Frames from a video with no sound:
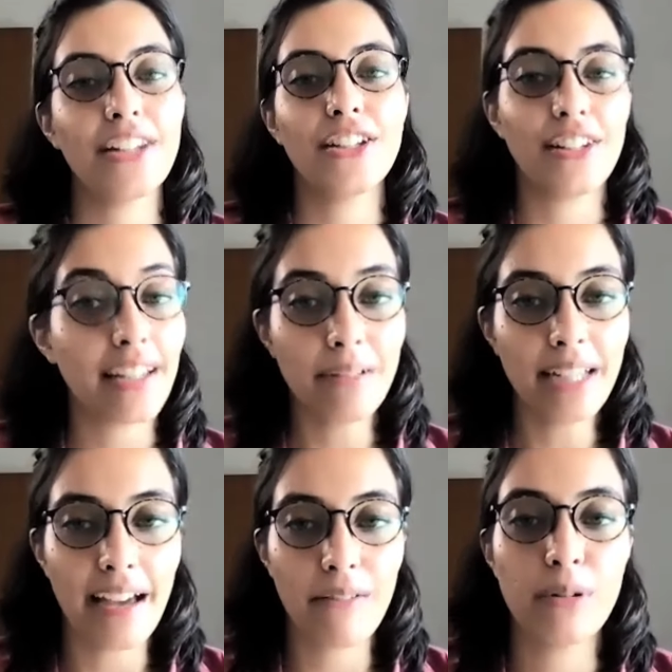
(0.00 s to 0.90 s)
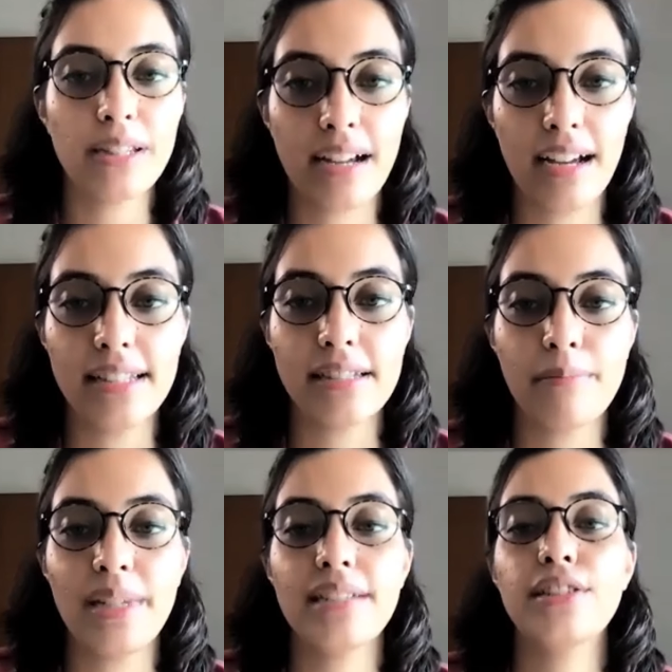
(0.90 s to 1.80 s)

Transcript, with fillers: Today we have with us Ms.